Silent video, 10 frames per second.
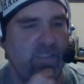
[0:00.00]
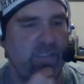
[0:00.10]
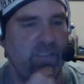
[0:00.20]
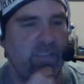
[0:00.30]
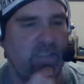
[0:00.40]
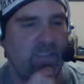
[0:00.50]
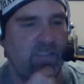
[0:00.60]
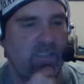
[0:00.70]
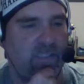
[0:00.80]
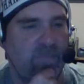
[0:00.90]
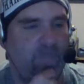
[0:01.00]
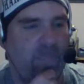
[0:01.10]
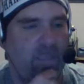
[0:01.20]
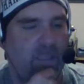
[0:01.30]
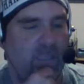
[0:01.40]
That's really what this was. I
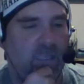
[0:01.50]
think this